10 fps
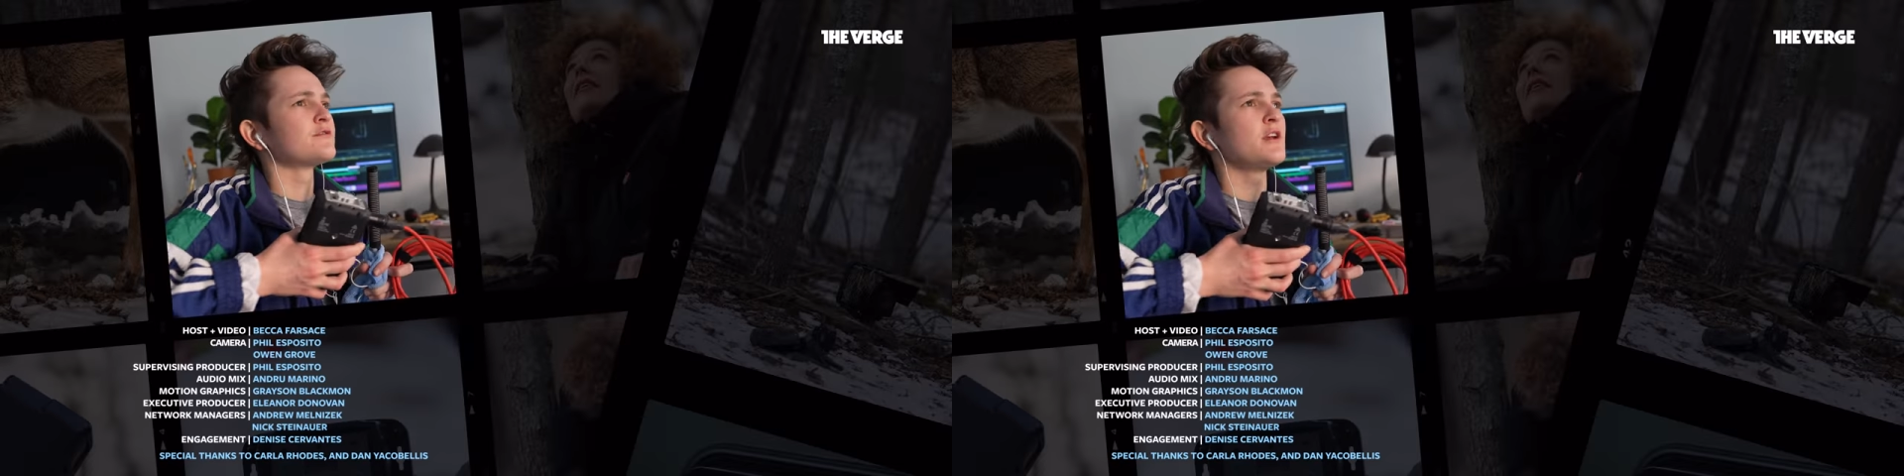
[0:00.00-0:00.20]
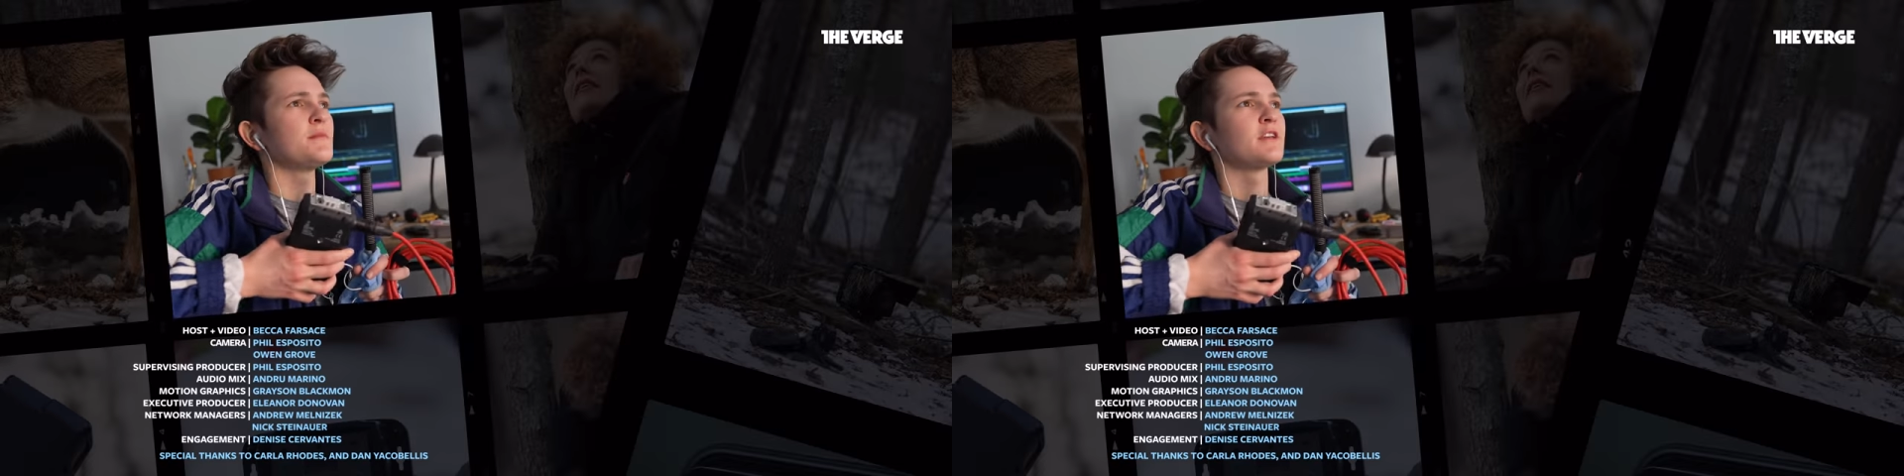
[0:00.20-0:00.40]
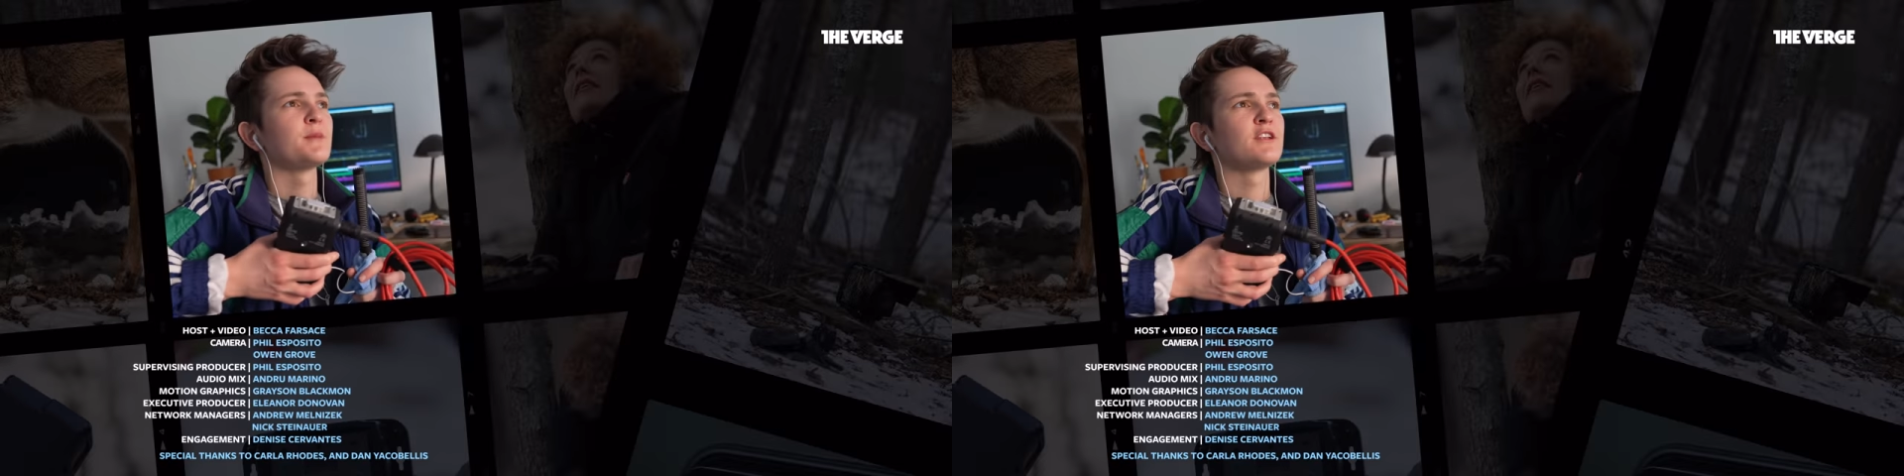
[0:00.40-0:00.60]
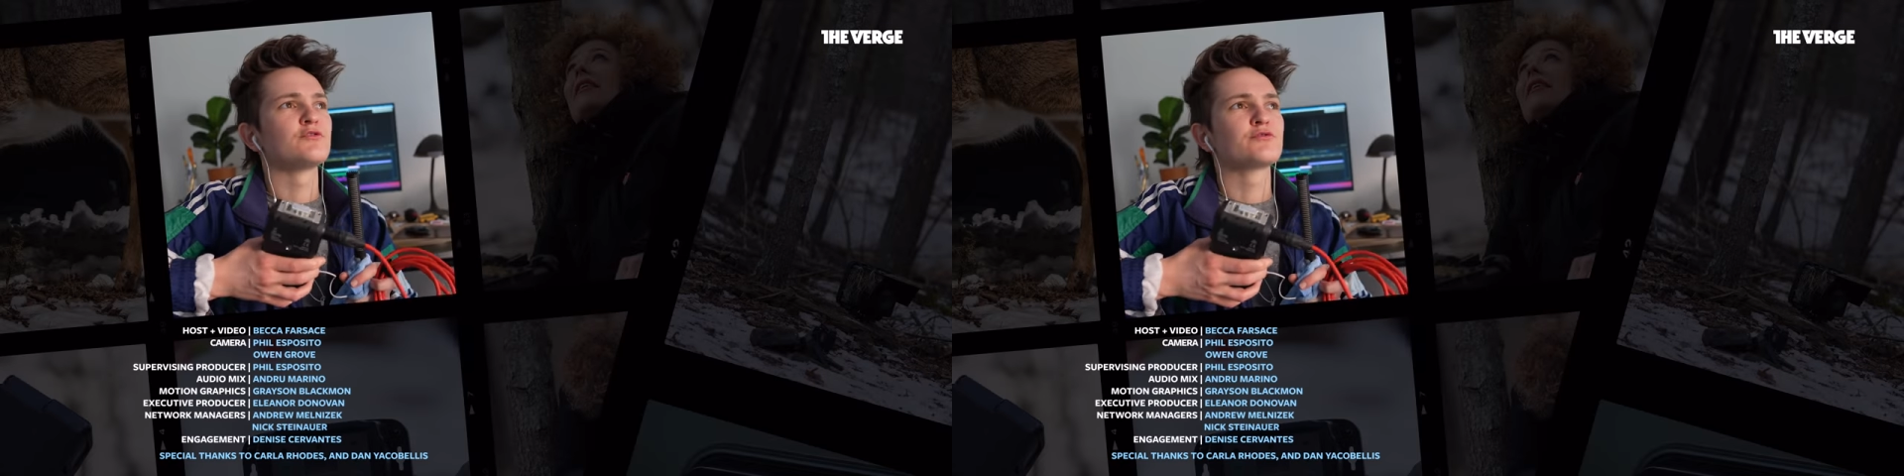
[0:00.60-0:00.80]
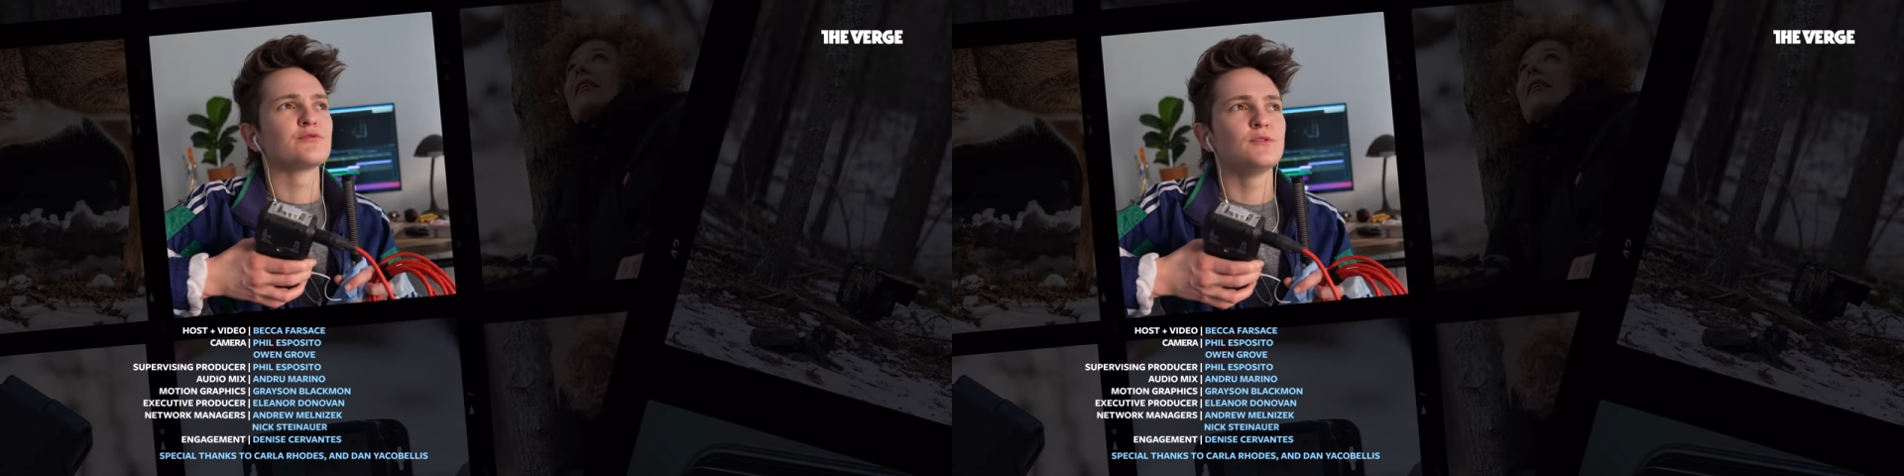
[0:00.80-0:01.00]
Frame has
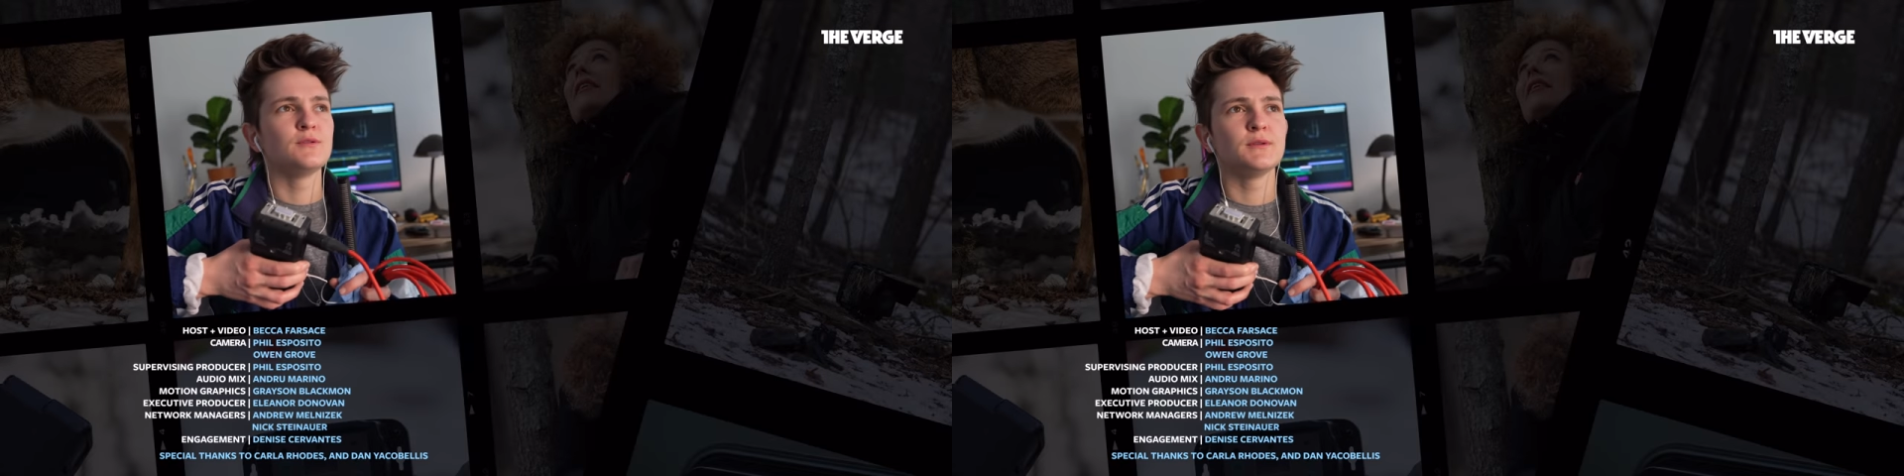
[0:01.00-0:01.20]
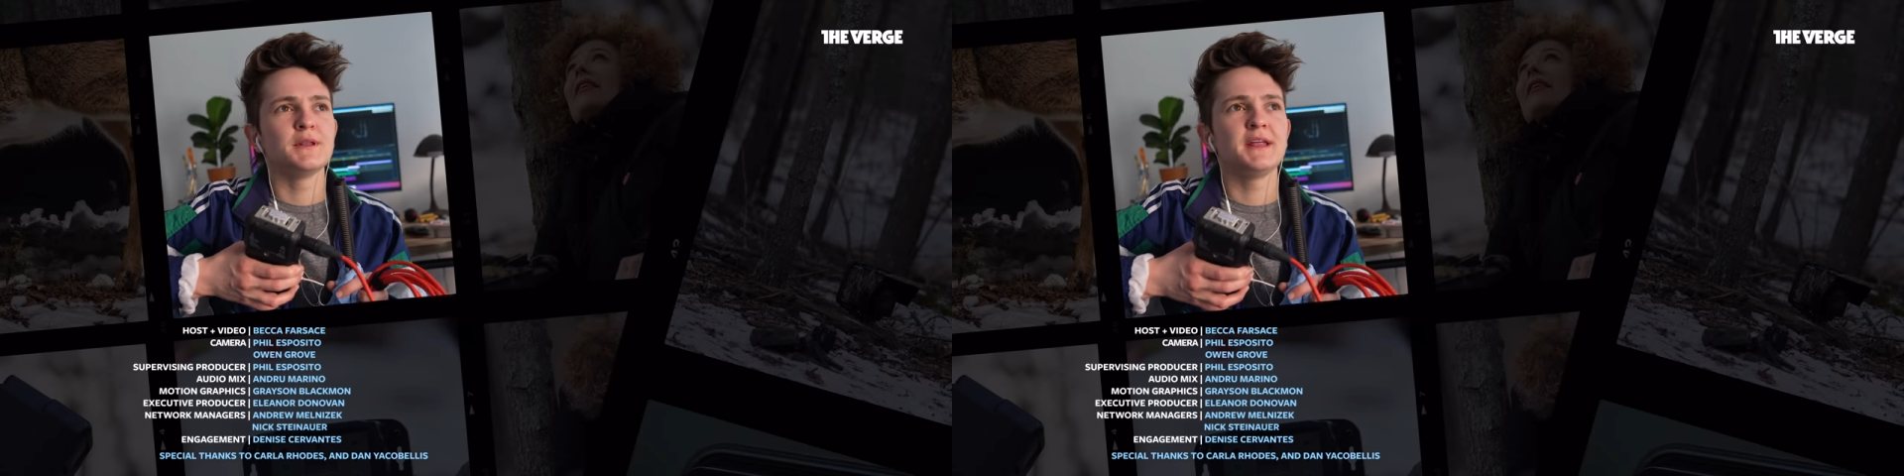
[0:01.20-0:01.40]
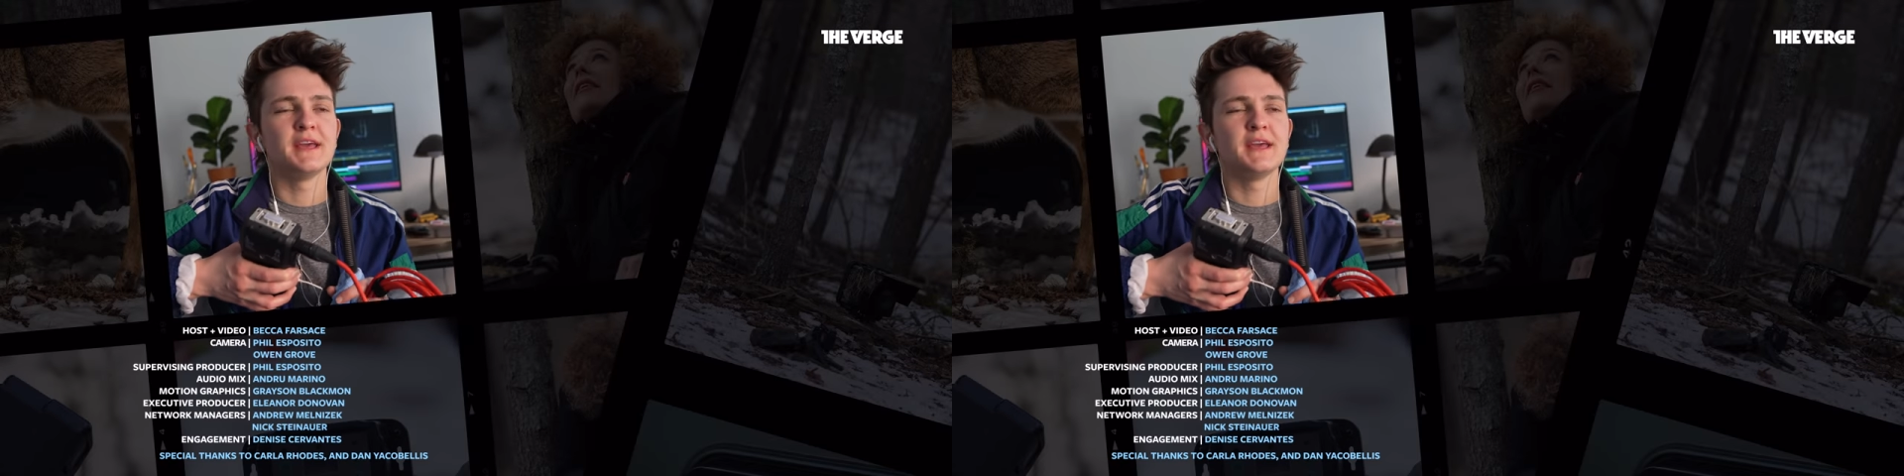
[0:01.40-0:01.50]
been truly